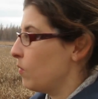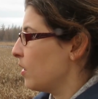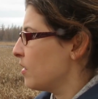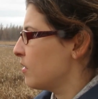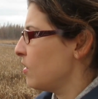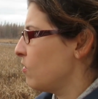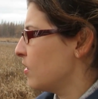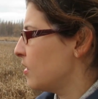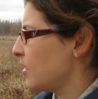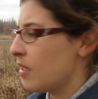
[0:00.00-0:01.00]
was that you
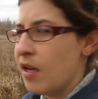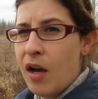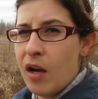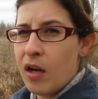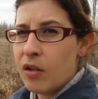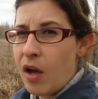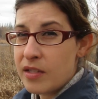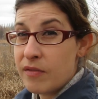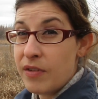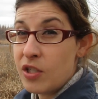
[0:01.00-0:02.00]
can see
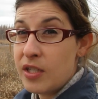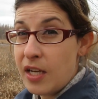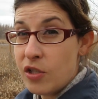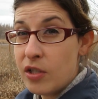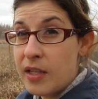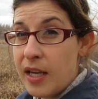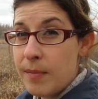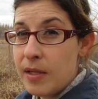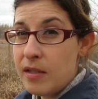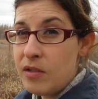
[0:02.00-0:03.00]
lots of vegetation
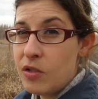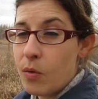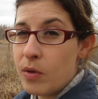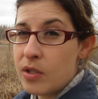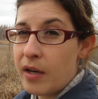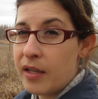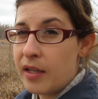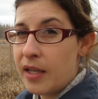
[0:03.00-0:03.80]
came in, so we're talking